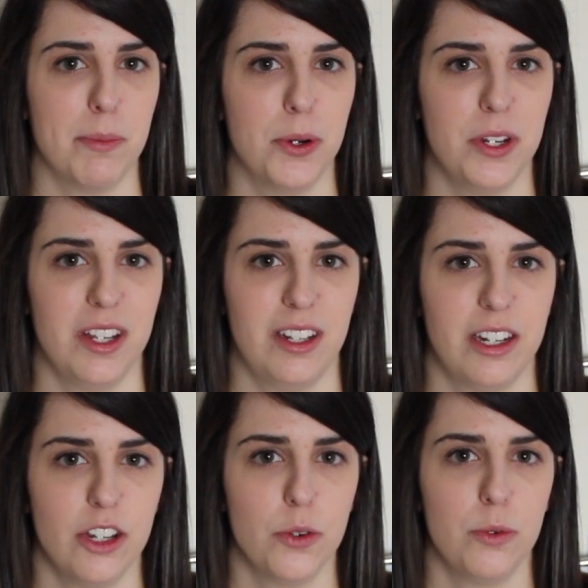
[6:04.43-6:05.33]
way to put it, and
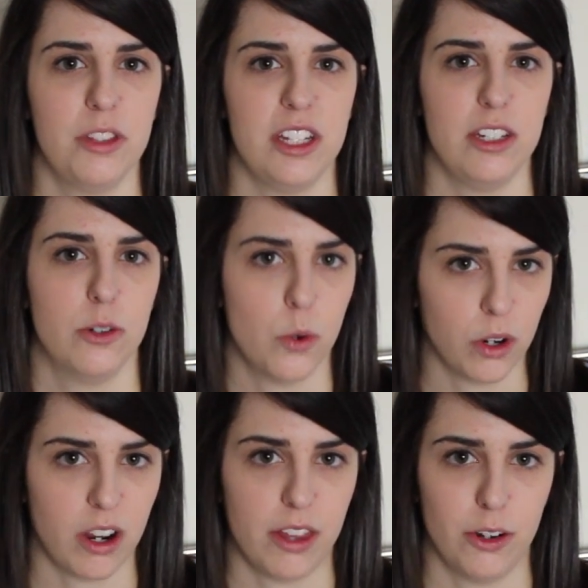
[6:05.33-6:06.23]
I know the
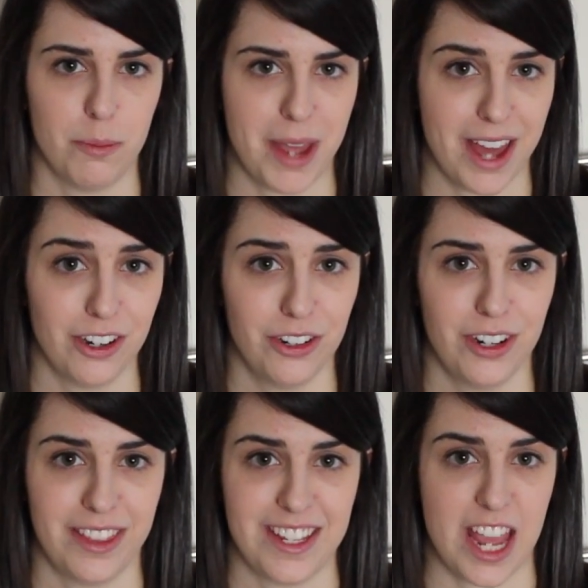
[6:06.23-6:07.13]
or other
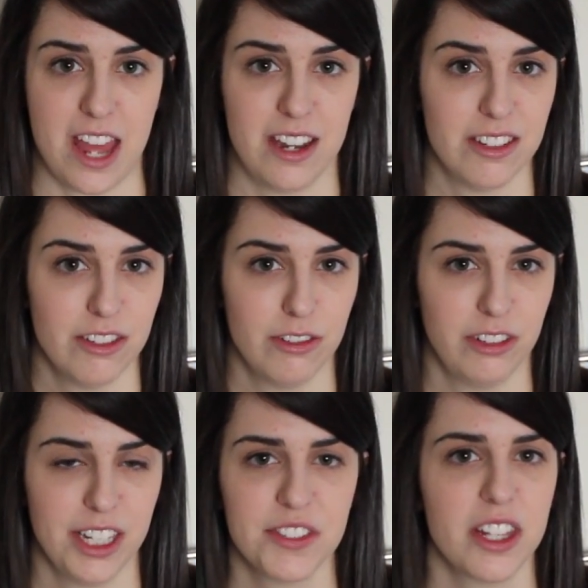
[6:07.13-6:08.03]
manner at the
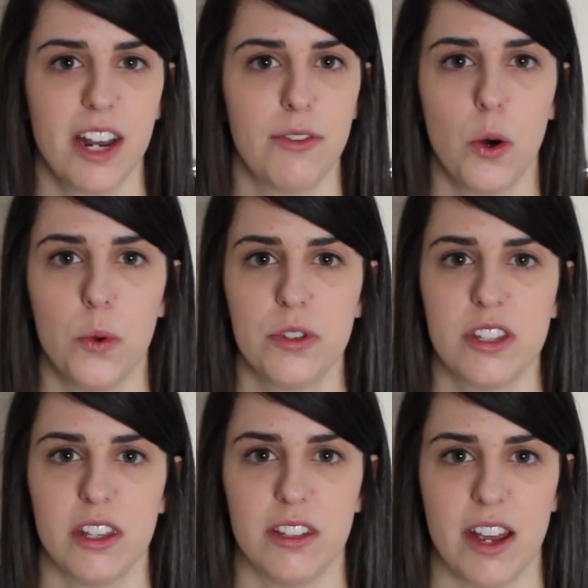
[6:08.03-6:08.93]
end leaves a lot of
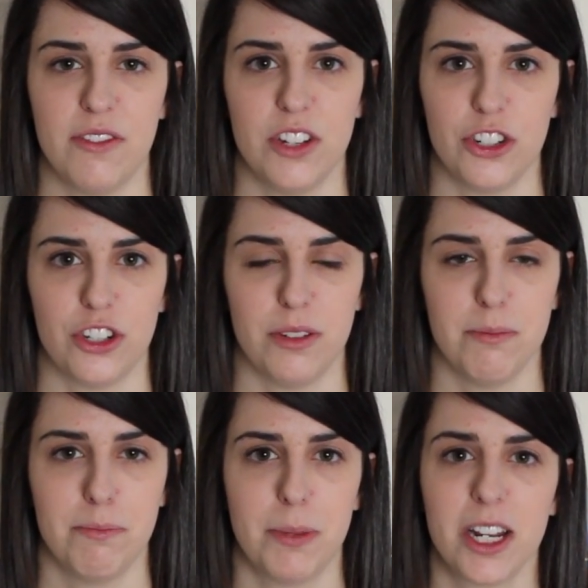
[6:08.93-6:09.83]
holes in the
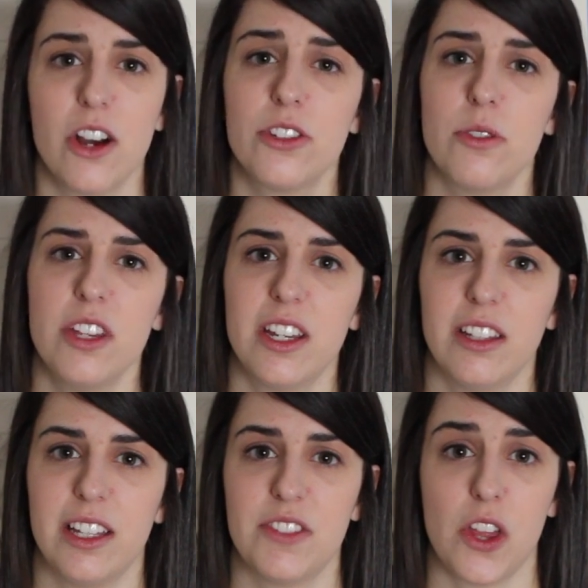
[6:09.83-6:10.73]
definition, but I also think
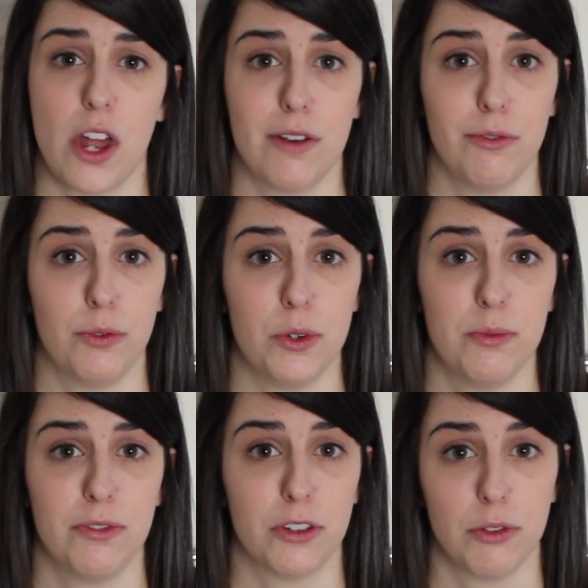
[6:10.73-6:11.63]
it leaves a lot of
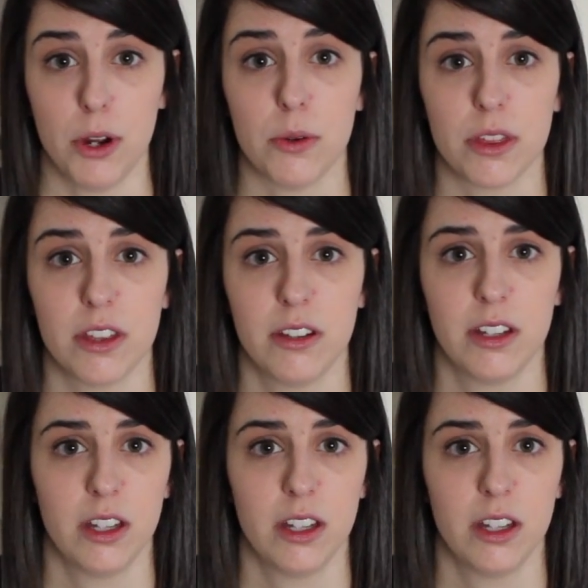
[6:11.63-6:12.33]
room for growth.